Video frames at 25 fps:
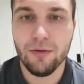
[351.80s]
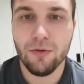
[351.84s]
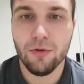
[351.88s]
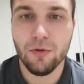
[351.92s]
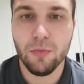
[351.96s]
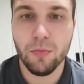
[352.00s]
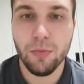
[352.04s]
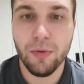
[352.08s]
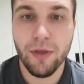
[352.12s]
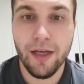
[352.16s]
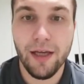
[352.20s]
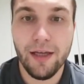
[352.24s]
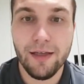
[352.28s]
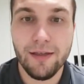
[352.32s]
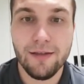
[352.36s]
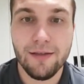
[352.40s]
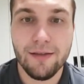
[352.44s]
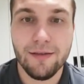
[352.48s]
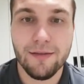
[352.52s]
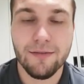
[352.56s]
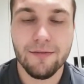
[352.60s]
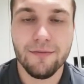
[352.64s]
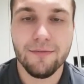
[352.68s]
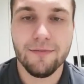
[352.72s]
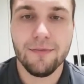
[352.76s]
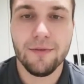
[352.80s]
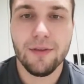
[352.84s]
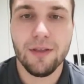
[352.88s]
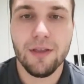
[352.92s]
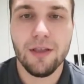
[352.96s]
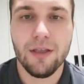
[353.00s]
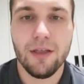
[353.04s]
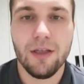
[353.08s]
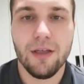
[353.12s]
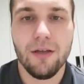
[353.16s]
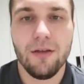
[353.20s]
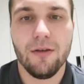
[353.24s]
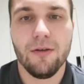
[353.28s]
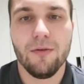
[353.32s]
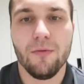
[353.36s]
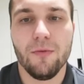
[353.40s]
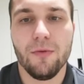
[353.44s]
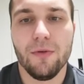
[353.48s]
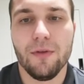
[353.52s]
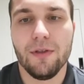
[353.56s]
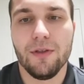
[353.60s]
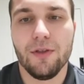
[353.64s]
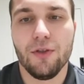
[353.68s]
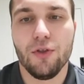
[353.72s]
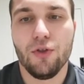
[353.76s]
good place
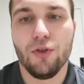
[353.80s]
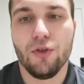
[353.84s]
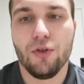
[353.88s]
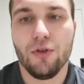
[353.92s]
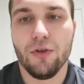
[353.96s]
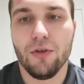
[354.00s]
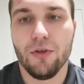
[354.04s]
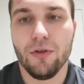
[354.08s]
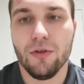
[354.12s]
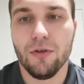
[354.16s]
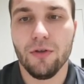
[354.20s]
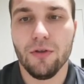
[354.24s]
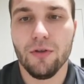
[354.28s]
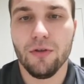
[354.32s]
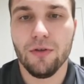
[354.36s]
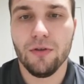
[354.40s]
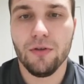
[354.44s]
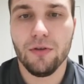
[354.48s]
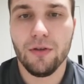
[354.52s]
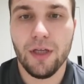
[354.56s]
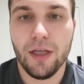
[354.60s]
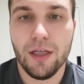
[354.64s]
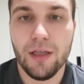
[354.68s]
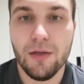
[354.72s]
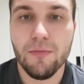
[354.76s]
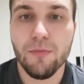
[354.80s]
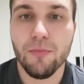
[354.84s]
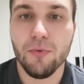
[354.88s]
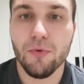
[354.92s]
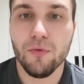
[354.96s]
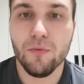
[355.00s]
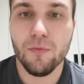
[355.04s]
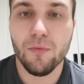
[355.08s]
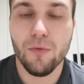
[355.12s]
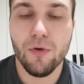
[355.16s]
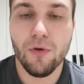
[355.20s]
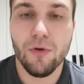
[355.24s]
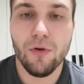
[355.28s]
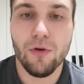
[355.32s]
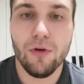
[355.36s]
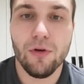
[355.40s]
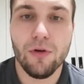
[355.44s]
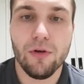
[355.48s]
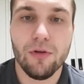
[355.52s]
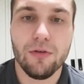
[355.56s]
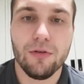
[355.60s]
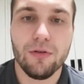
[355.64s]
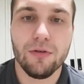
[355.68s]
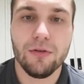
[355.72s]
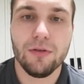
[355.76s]
which can improve
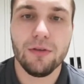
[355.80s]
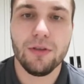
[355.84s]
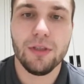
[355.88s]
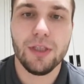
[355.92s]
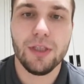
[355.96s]
more